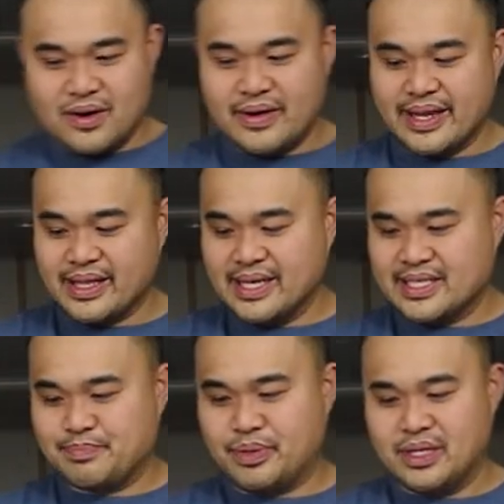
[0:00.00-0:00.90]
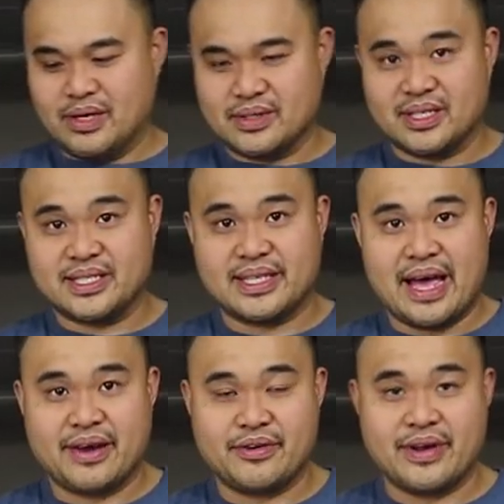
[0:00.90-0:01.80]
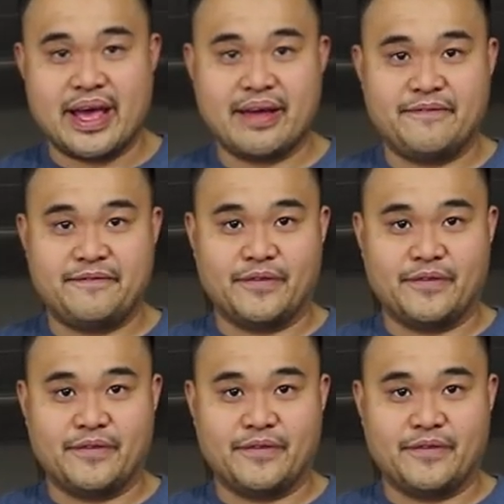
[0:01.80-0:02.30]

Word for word: All right, let's pull out the standard head